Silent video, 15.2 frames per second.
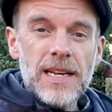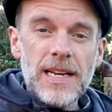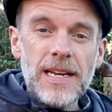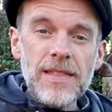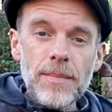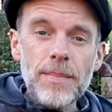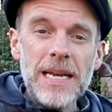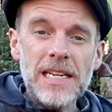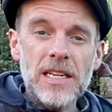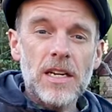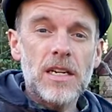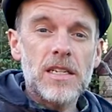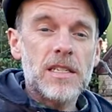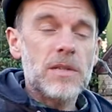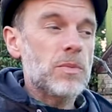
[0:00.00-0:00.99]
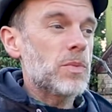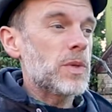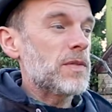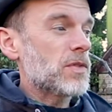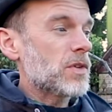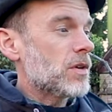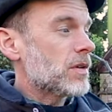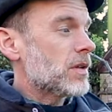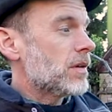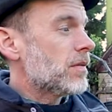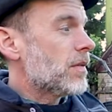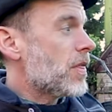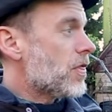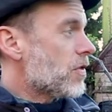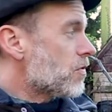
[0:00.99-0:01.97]
In the main garden, we've got
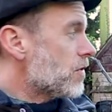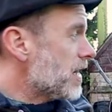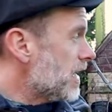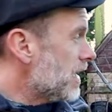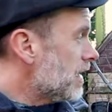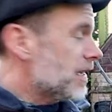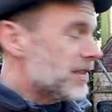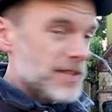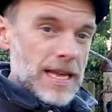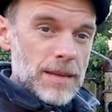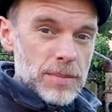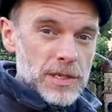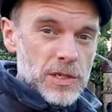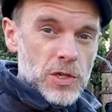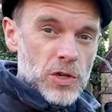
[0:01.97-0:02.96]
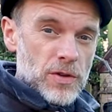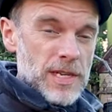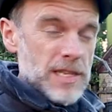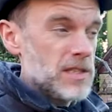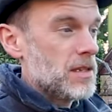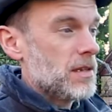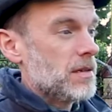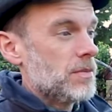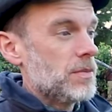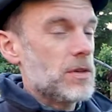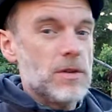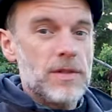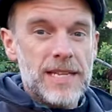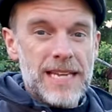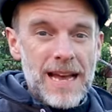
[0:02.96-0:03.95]
3 established trees. We've
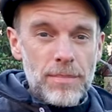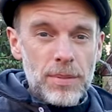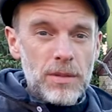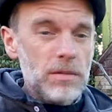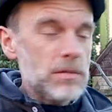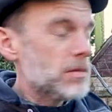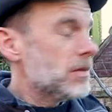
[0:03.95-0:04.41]
got the apple,